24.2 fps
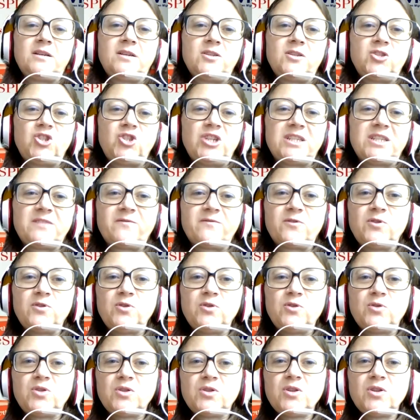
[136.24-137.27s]
Just for you
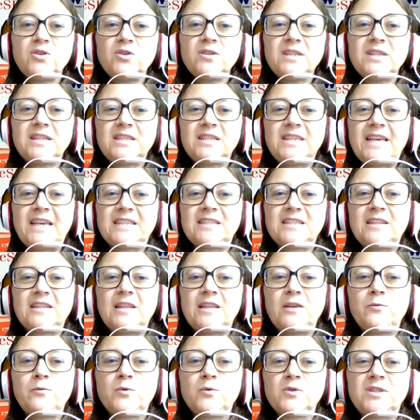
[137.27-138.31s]
to know that
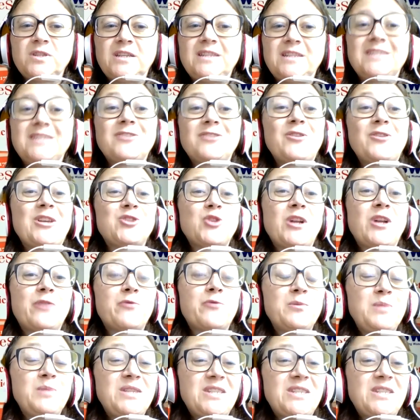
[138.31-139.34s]
yesterday was the International
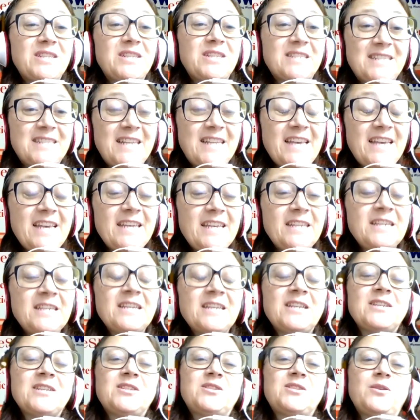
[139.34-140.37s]
Remittance Day,
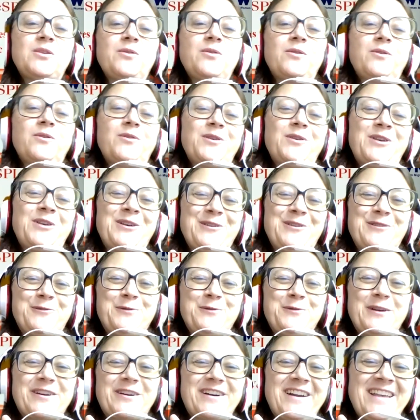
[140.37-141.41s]
so
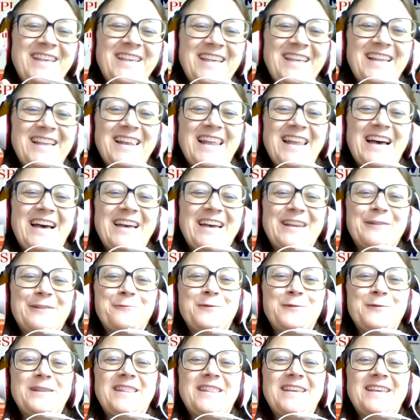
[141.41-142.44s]
we are in line
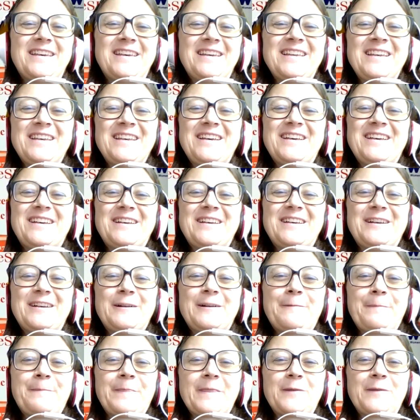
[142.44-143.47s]
with the
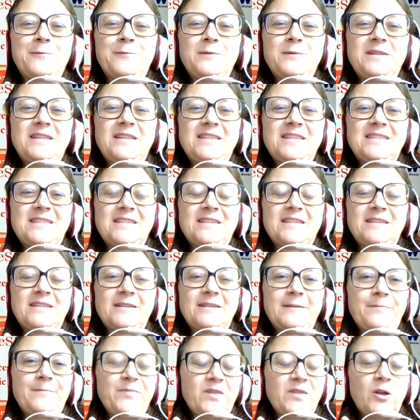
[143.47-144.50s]
with this
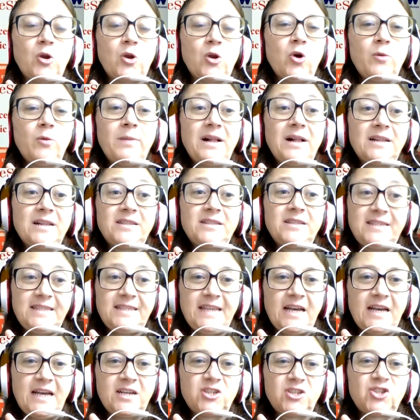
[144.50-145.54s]
global
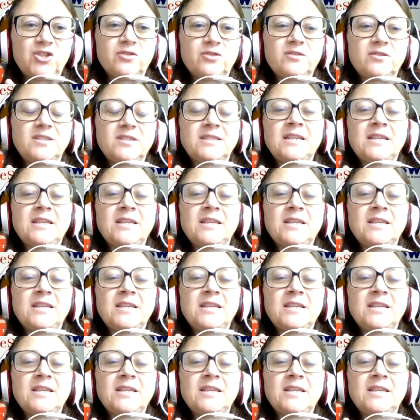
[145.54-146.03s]
discussions.